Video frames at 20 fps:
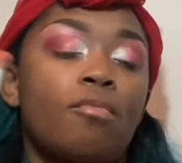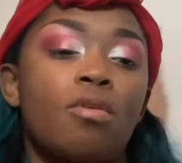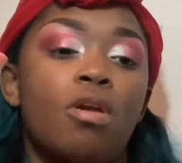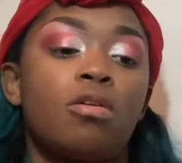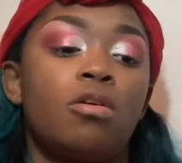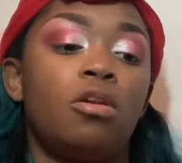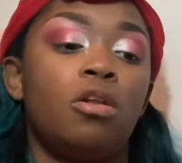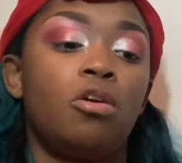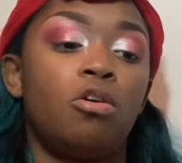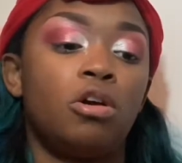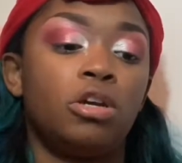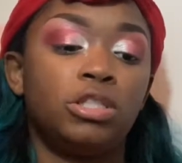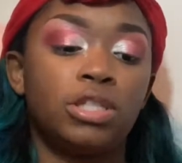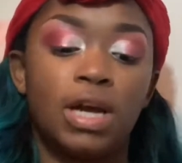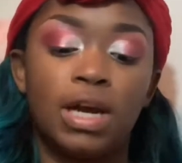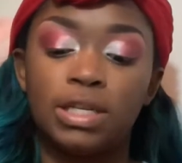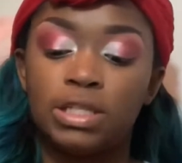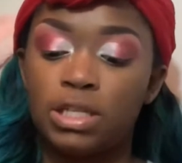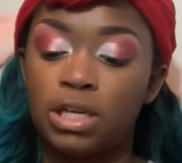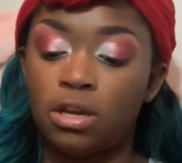a large
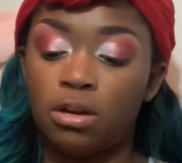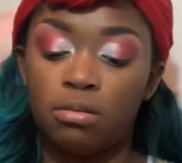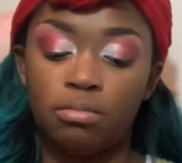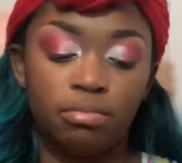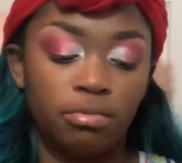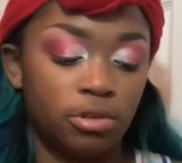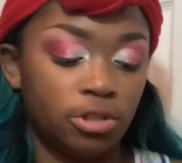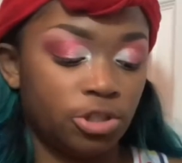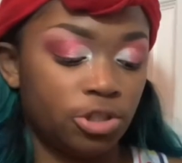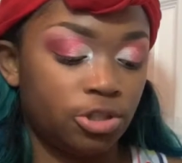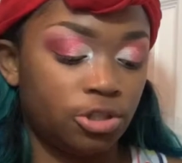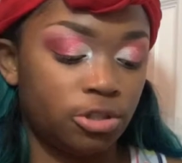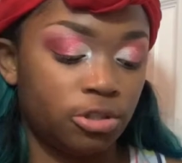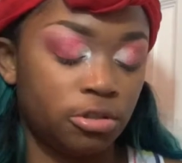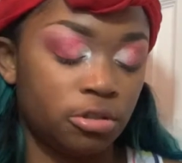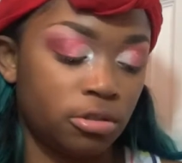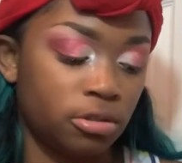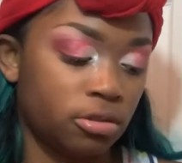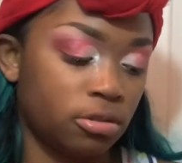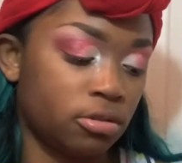eyeshadow
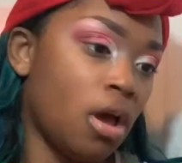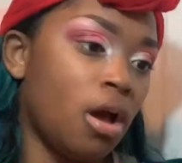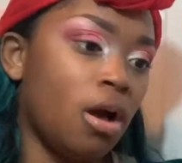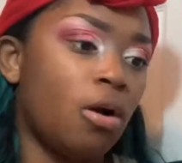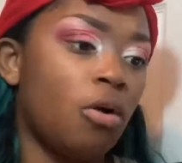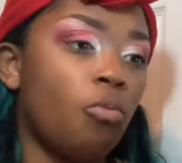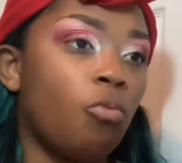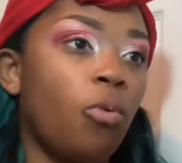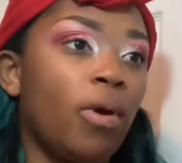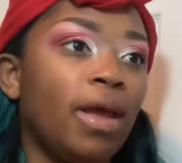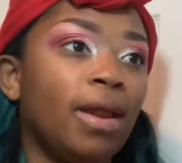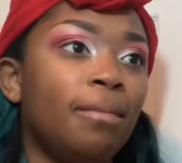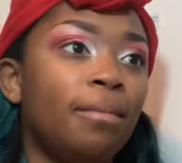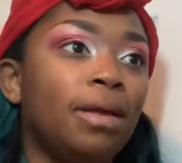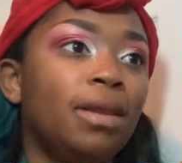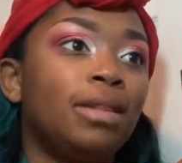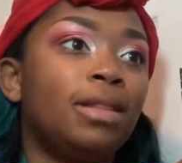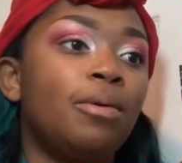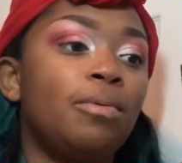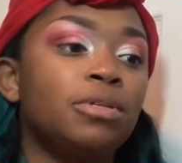brush. Wait a
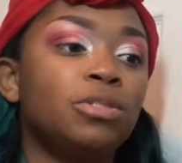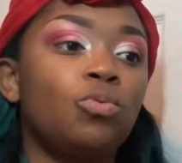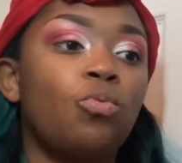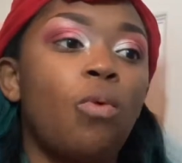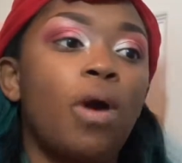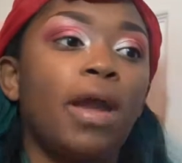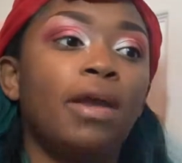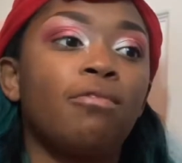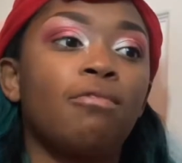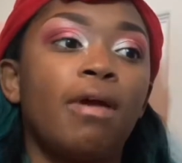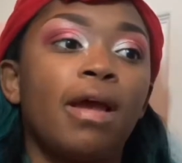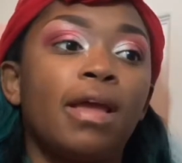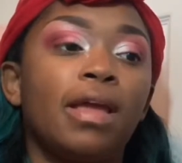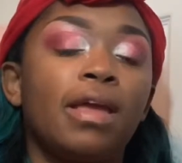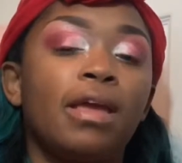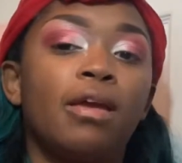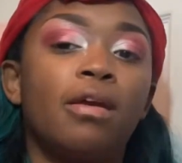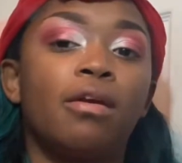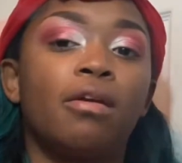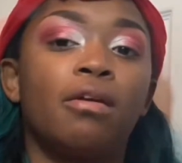minute, there was white right
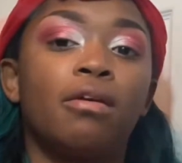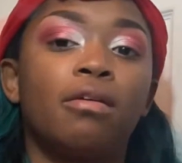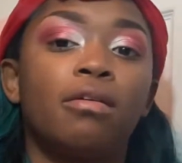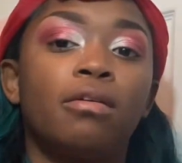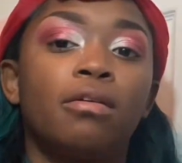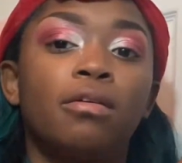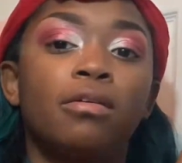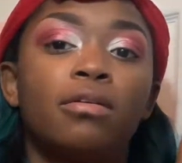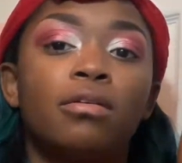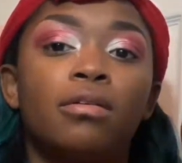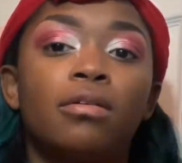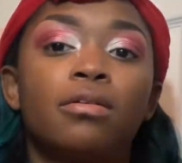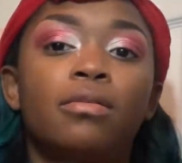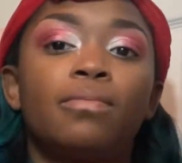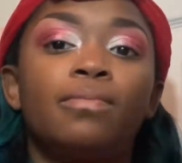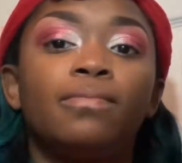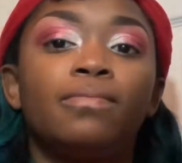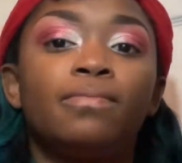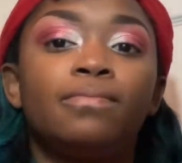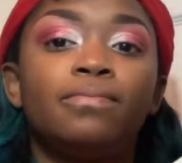here.
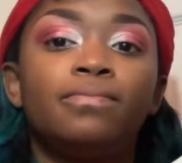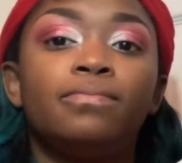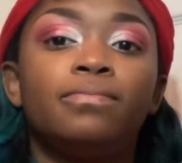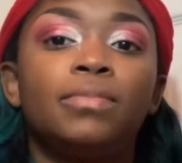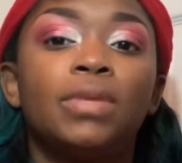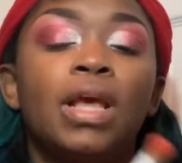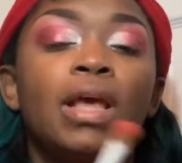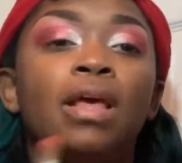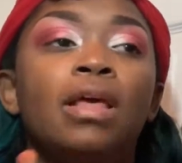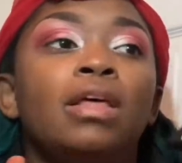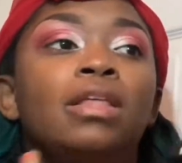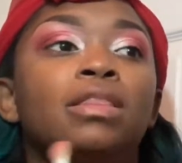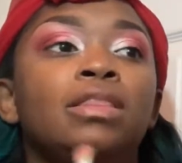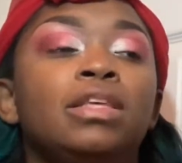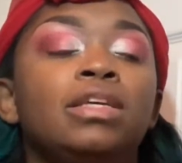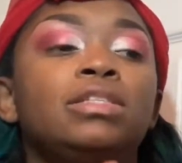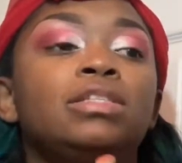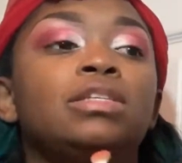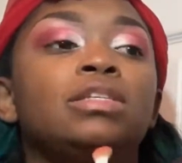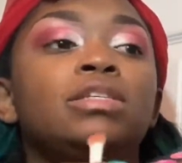
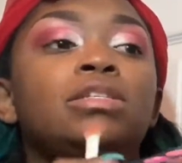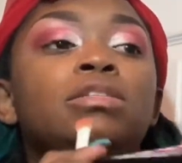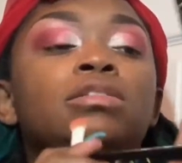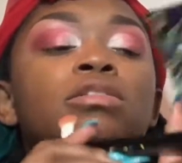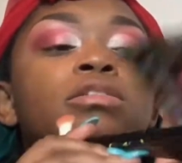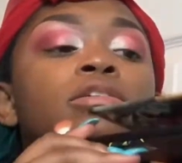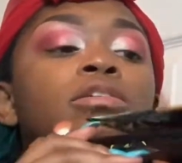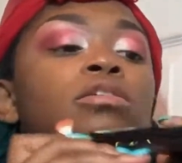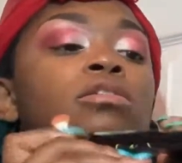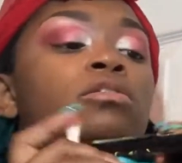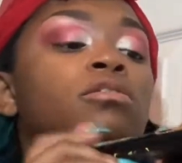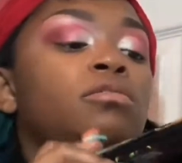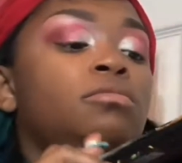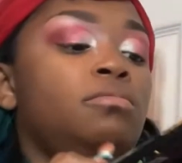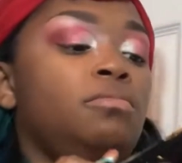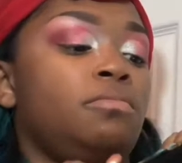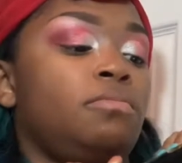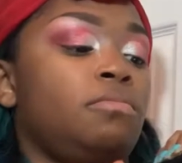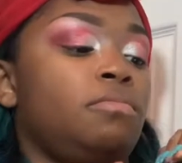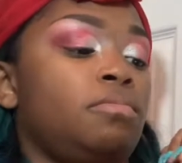This is the
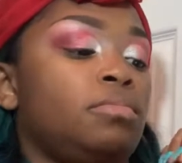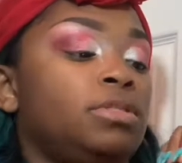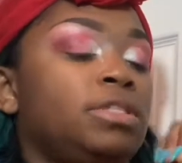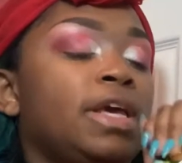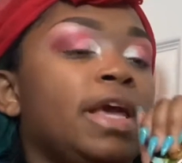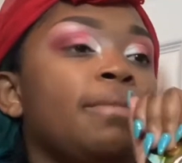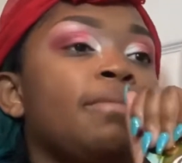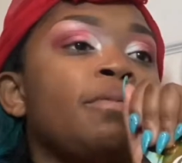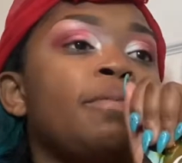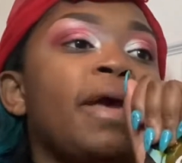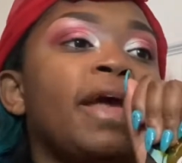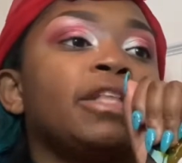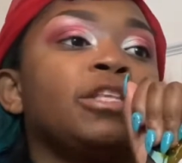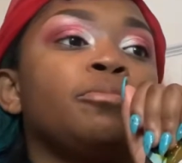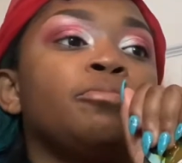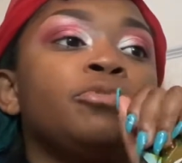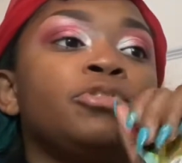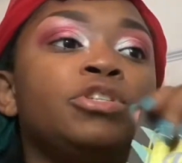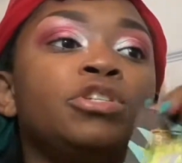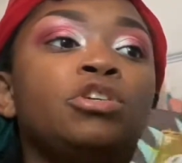Take Me Back
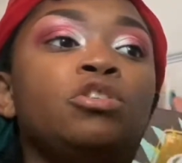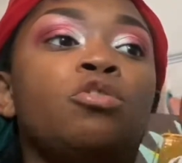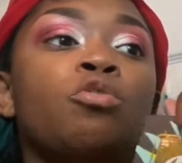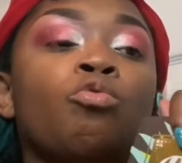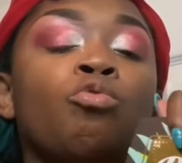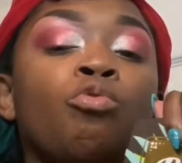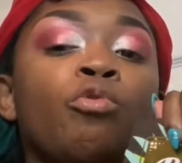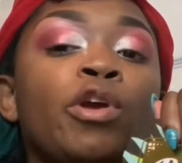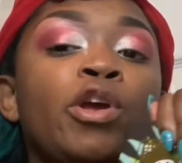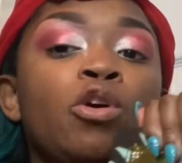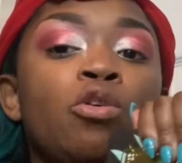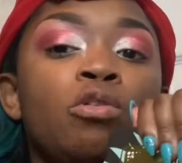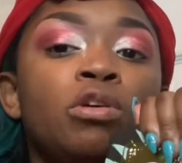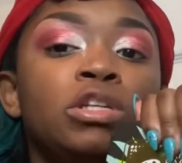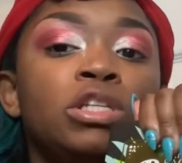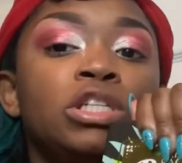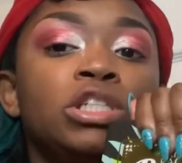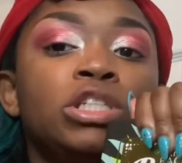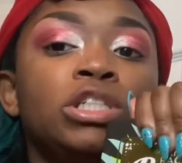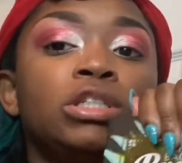to Brazil RIO
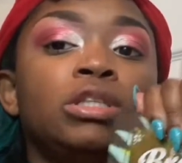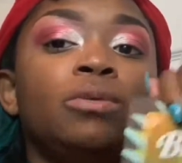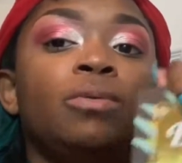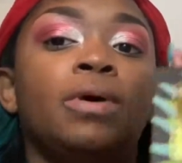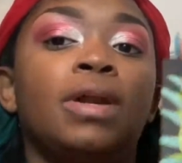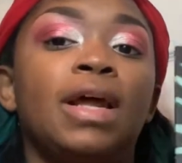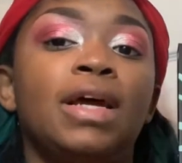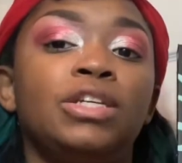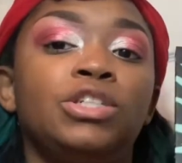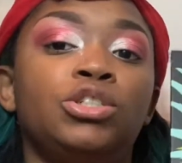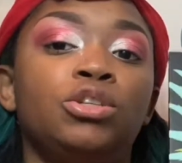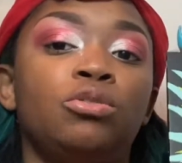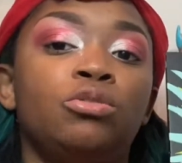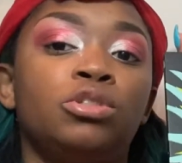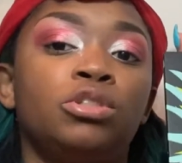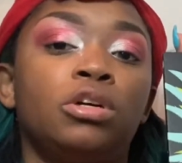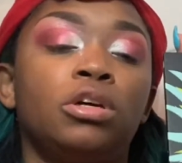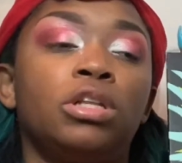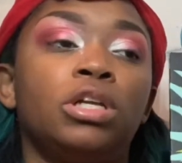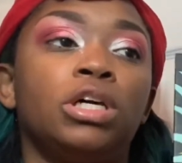edition. The one I
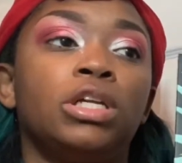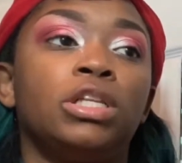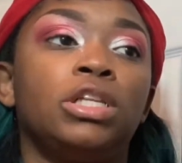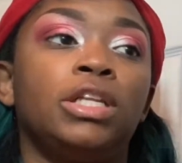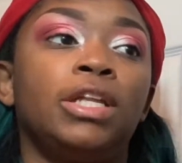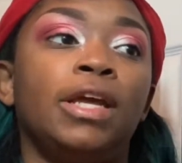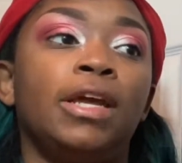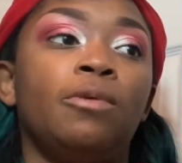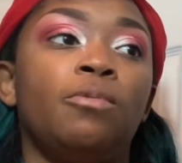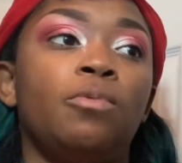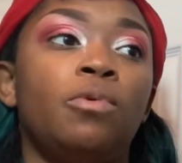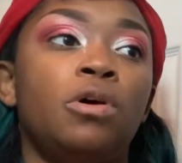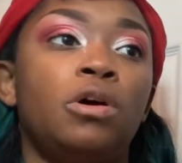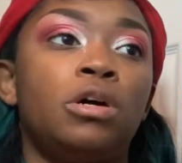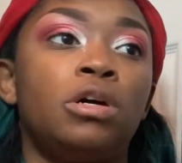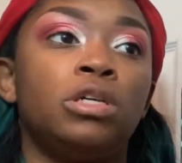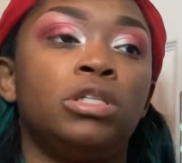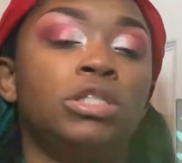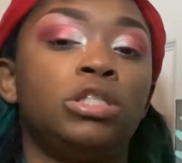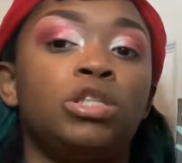showed y'all the other day
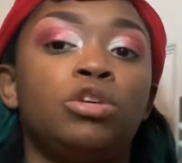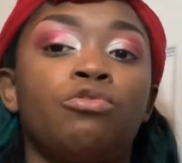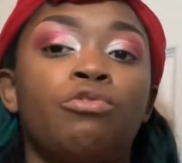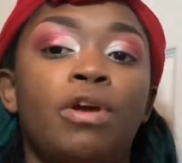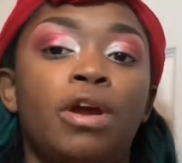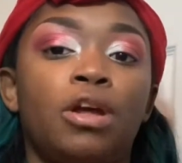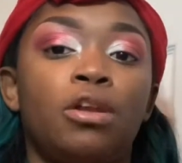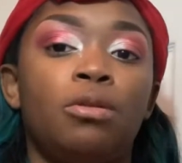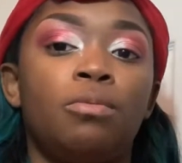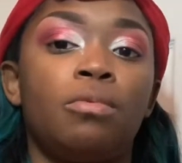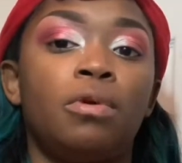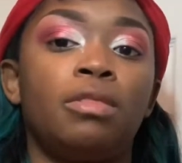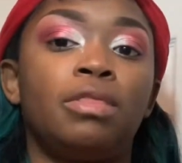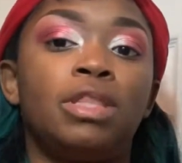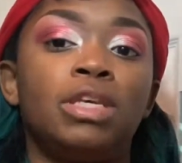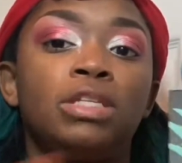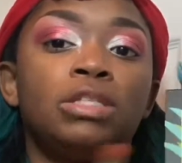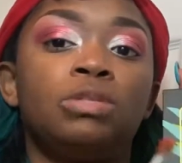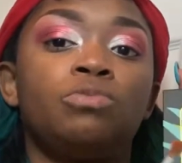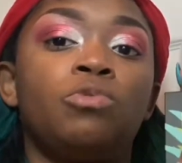was the regular one.
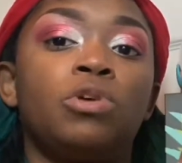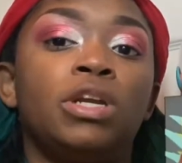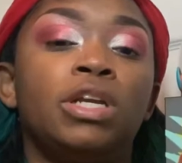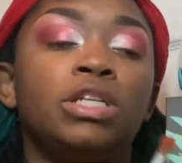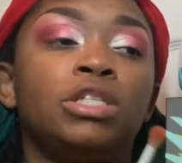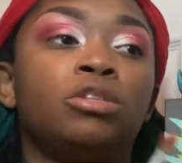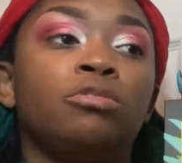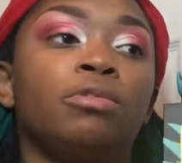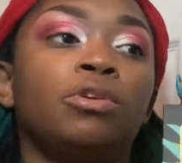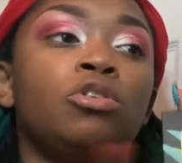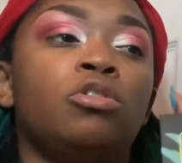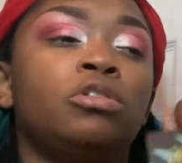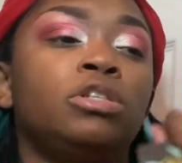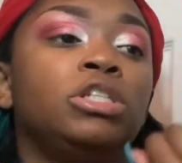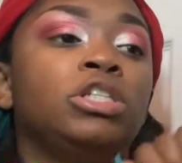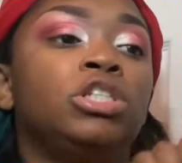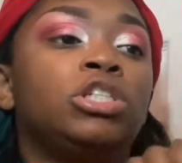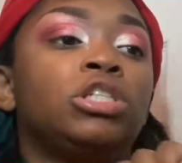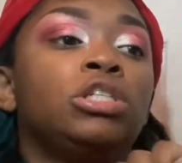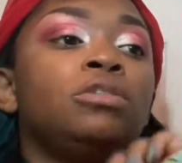This one is the RIO
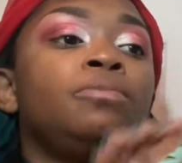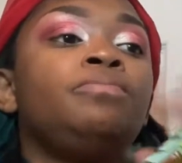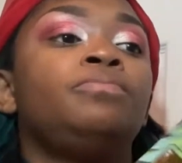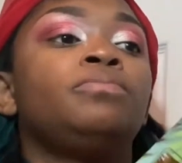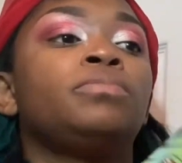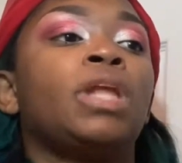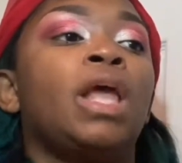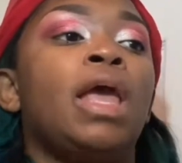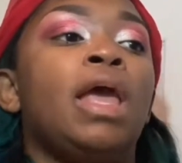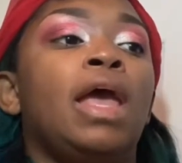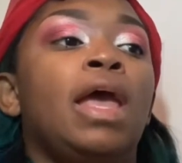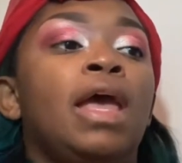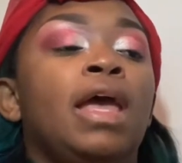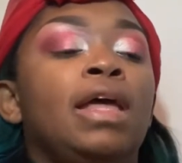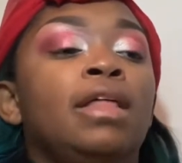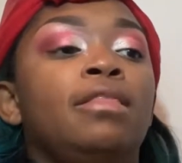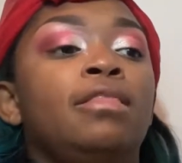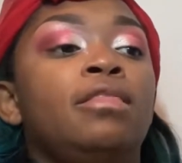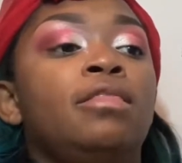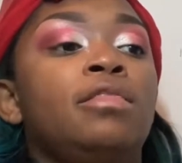edition.
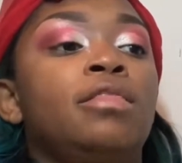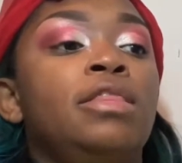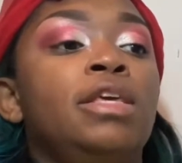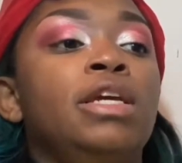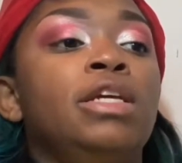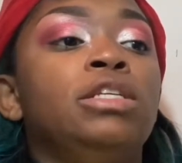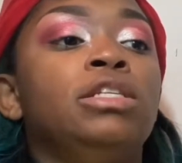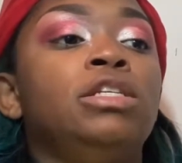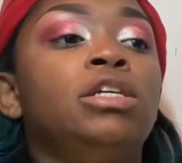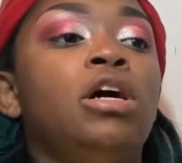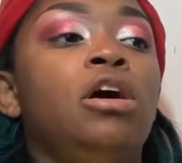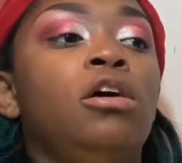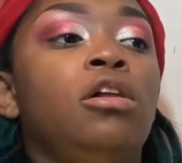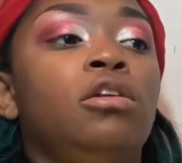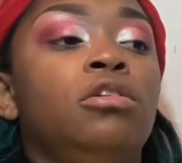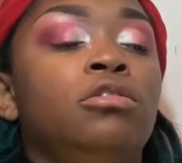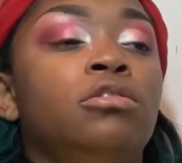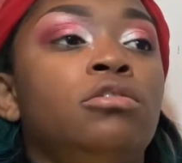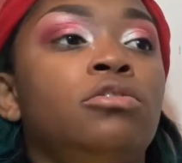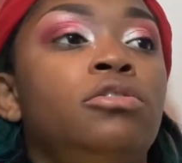And these
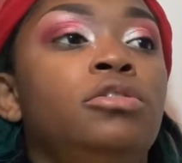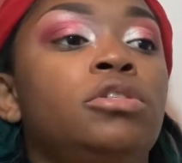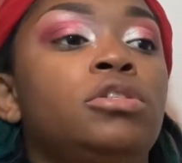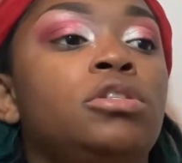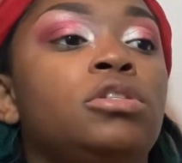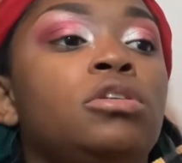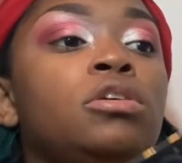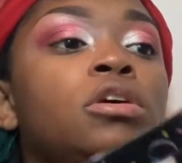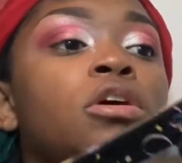colors